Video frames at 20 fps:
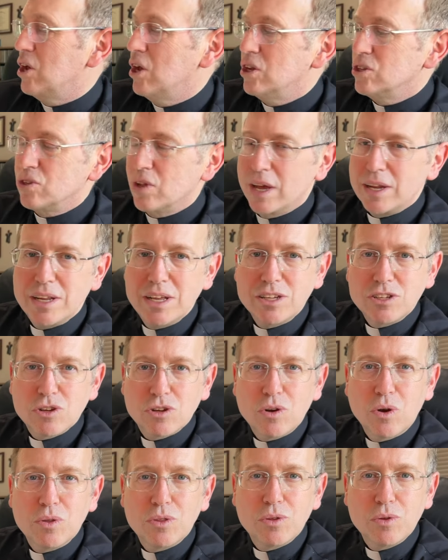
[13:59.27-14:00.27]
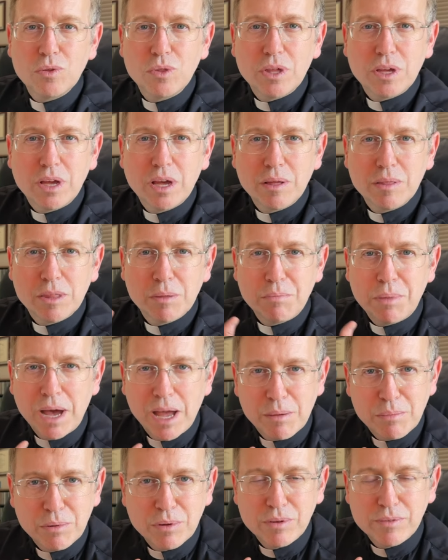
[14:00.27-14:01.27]
So the idea is you're going through the
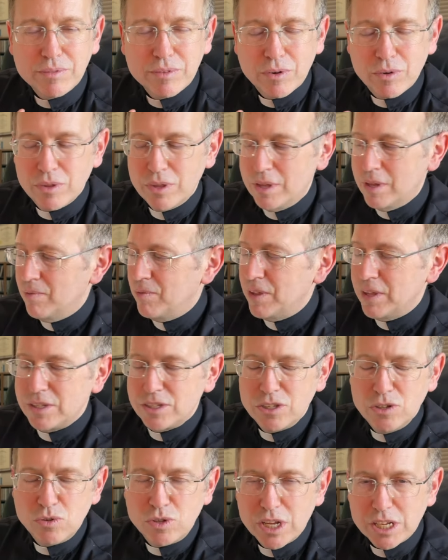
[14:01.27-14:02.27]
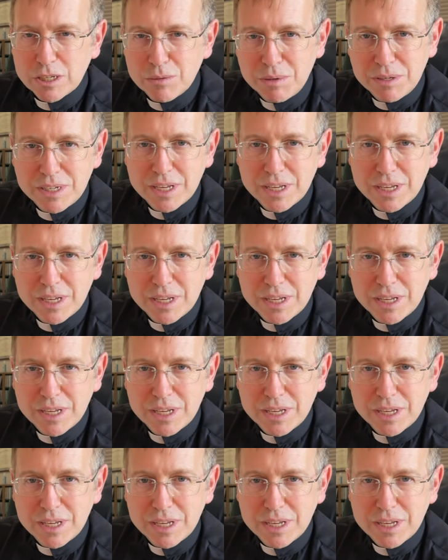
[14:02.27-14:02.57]
Bible, or the New Testament